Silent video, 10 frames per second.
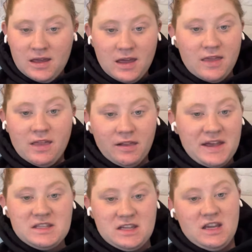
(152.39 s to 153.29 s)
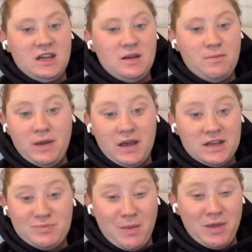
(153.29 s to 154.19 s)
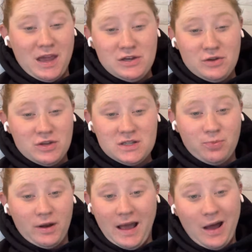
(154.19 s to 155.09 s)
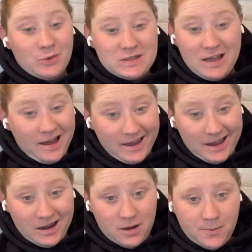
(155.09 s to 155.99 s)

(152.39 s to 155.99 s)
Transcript: in the lesson because maybe they do the sport outside